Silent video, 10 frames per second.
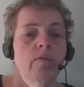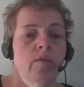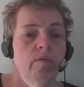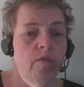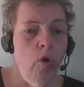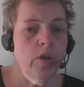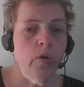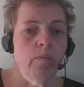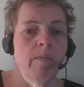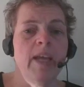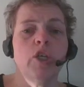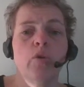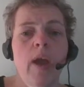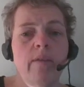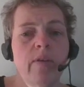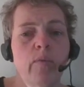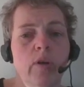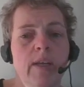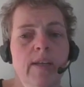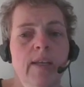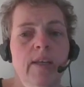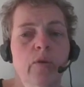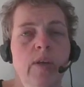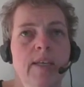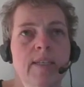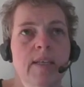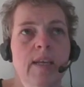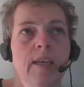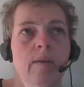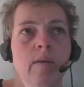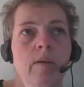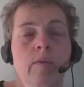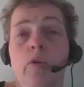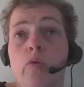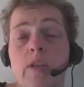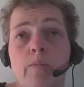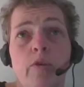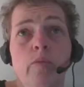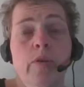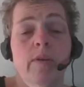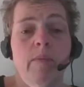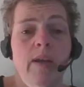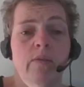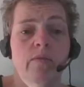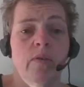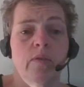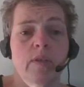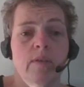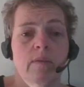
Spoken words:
Volume. Make sure everyone can hear you easily. Use appropriate microphones.